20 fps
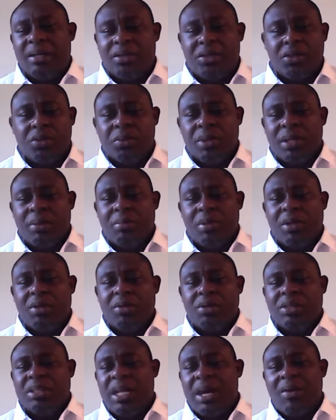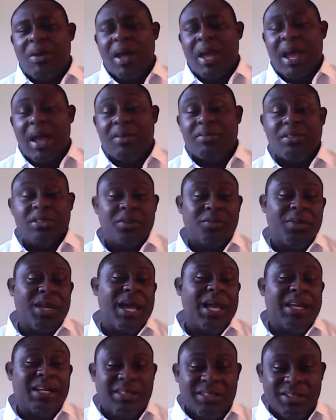do it because now I have some
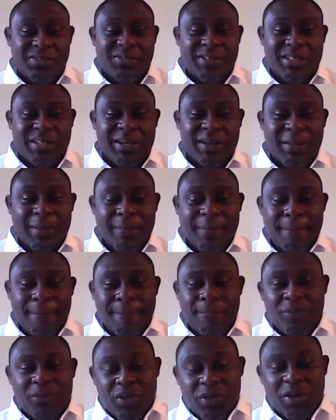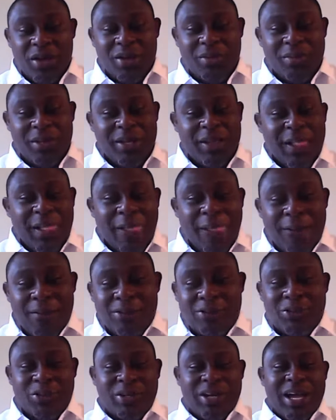knowledge of it. You know what I mean?
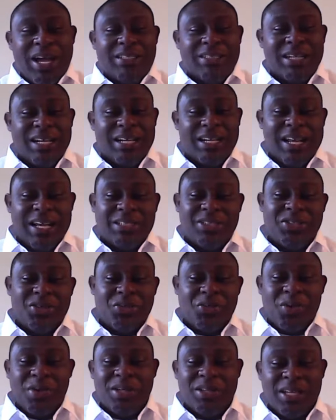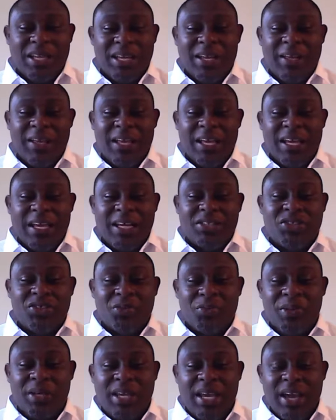So guys, that's the one thing is
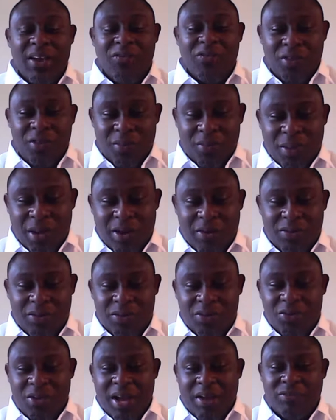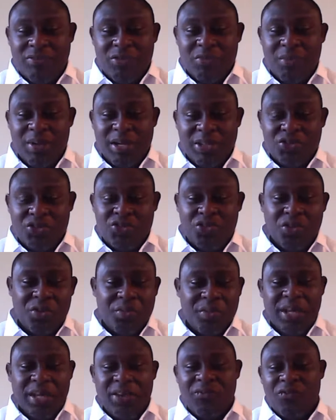to be careful about. You have to be
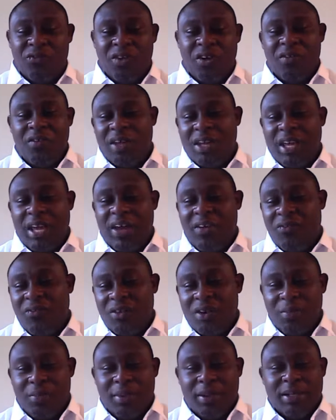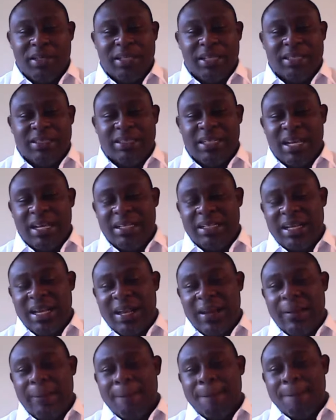extremely and very careful about things like
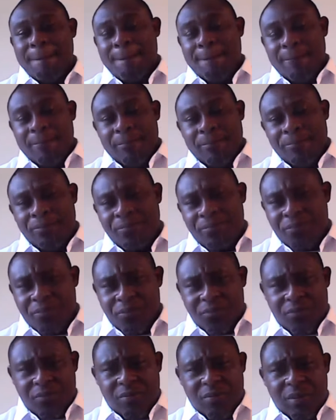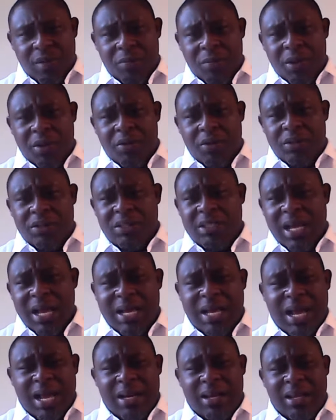that, because
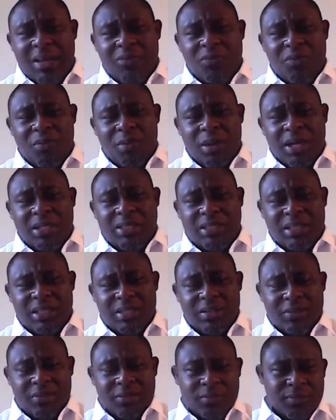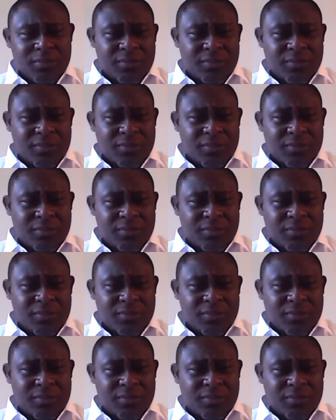that kind of information